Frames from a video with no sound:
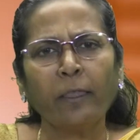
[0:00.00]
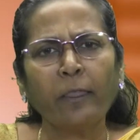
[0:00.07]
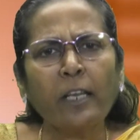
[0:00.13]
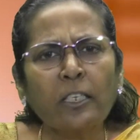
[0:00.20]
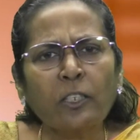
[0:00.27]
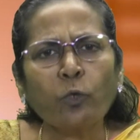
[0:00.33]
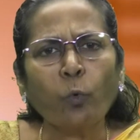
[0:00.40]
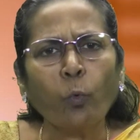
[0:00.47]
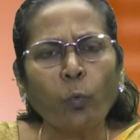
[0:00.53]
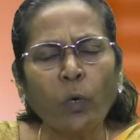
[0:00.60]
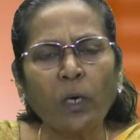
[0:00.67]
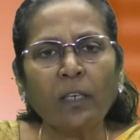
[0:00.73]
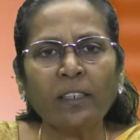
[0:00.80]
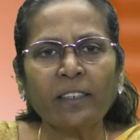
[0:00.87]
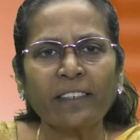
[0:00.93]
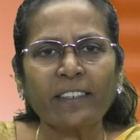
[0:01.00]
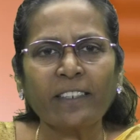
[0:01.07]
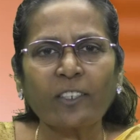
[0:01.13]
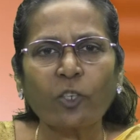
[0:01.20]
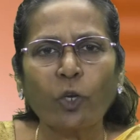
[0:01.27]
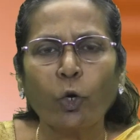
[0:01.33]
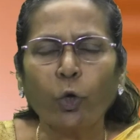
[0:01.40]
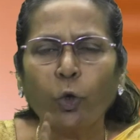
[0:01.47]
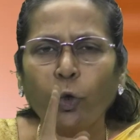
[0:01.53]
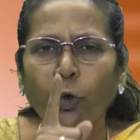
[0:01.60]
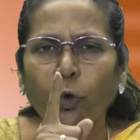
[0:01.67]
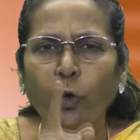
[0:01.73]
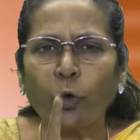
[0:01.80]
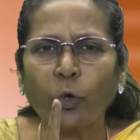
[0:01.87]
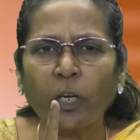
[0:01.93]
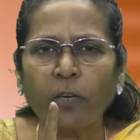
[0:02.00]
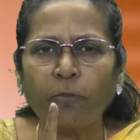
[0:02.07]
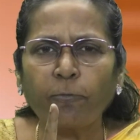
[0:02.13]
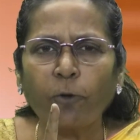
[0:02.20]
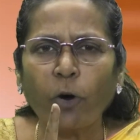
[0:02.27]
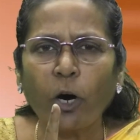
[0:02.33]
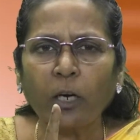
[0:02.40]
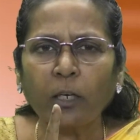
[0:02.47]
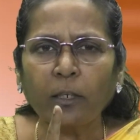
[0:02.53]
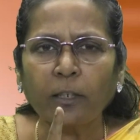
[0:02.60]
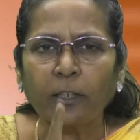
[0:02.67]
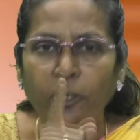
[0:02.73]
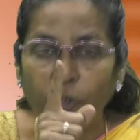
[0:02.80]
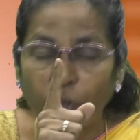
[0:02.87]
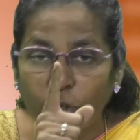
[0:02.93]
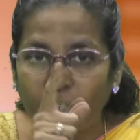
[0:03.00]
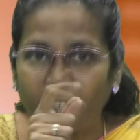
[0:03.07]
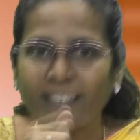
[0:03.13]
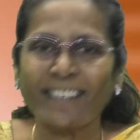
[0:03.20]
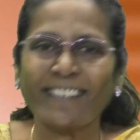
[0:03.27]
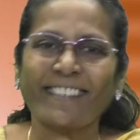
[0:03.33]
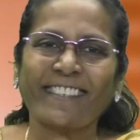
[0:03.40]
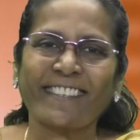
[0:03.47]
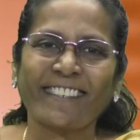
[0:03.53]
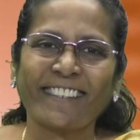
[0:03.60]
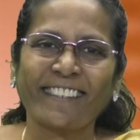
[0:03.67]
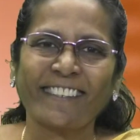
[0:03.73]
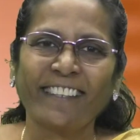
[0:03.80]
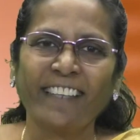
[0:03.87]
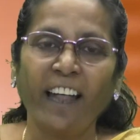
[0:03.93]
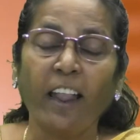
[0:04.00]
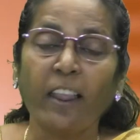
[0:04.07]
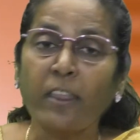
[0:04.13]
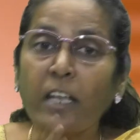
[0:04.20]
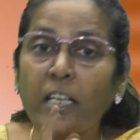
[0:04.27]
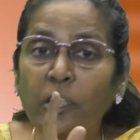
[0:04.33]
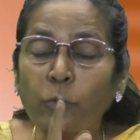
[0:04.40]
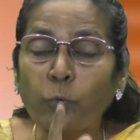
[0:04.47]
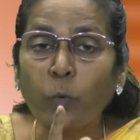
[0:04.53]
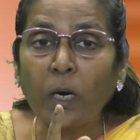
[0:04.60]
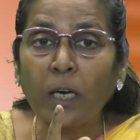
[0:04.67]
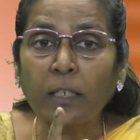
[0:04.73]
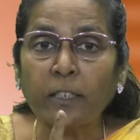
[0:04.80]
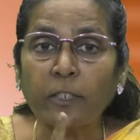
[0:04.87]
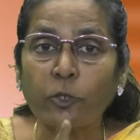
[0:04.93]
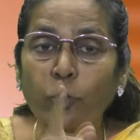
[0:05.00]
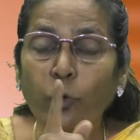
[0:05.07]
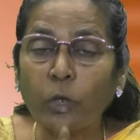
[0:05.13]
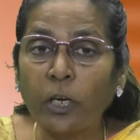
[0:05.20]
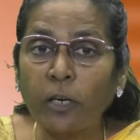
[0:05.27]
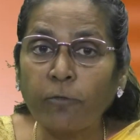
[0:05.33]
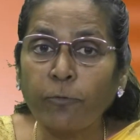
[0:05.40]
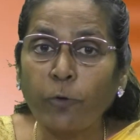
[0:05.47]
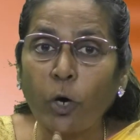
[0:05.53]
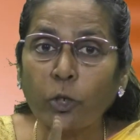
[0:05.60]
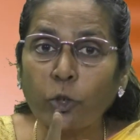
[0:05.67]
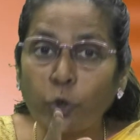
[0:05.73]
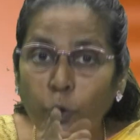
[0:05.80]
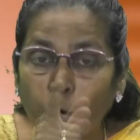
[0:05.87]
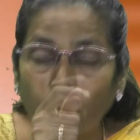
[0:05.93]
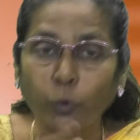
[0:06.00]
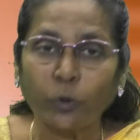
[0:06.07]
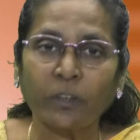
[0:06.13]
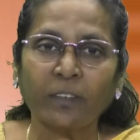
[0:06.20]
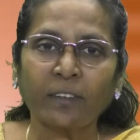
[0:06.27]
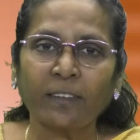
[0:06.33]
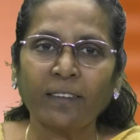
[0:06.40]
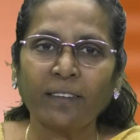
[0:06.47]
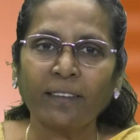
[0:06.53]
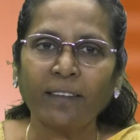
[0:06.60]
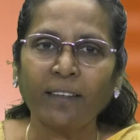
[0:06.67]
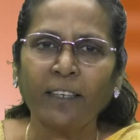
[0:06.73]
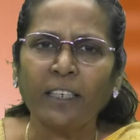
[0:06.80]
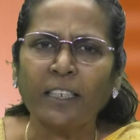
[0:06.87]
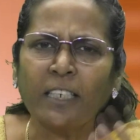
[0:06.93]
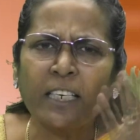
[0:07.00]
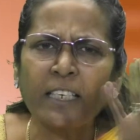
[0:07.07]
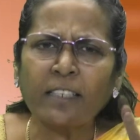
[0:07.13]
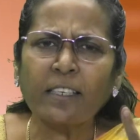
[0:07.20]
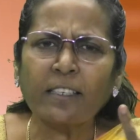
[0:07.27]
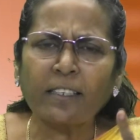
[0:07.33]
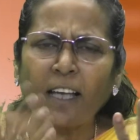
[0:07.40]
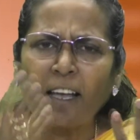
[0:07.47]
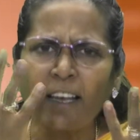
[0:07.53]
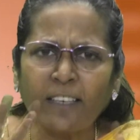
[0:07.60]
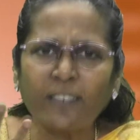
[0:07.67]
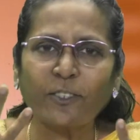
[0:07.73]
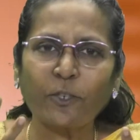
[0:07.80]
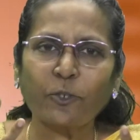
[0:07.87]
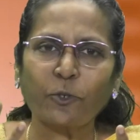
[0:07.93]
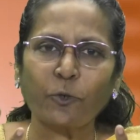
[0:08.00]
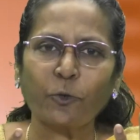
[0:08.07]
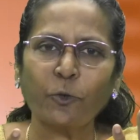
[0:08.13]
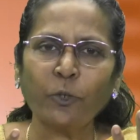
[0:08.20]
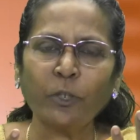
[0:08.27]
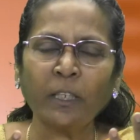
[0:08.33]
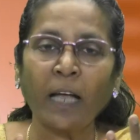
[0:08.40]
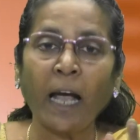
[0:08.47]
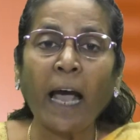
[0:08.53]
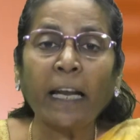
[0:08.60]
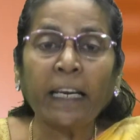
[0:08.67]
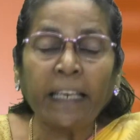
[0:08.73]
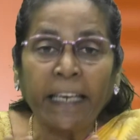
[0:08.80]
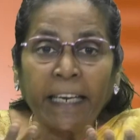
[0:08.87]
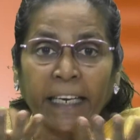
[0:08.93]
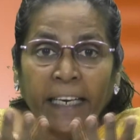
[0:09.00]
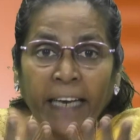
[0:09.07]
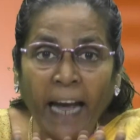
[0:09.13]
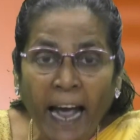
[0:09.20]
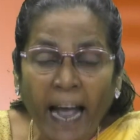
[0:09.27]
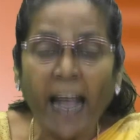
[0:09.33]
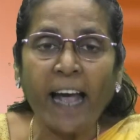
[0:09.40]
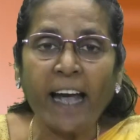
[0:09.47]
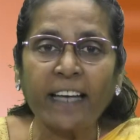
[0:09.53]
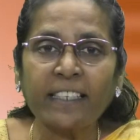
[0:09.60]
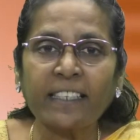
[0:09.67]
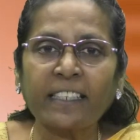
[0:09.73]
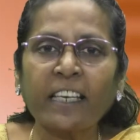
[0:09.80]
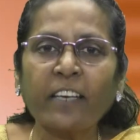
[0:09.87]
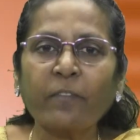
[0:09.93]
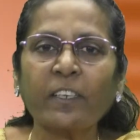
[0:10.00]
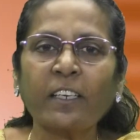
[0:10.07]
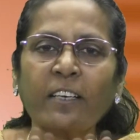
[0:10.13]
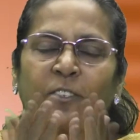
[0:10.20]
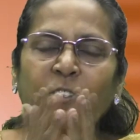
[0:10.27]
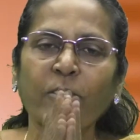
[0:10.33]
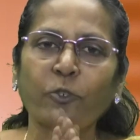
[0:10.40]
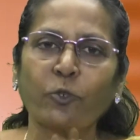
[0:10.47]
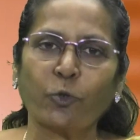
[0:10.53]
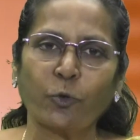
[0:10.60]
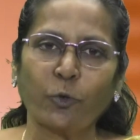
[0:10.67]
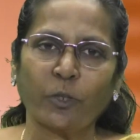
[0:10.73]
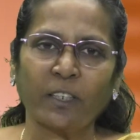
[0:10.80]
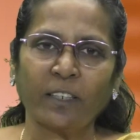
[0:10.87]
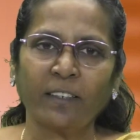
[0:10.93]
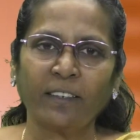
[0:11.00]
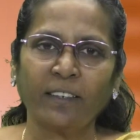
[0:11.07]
this world is looking for Jesus. This world is looking for truth. Jesus is the truth and He has given us the truth.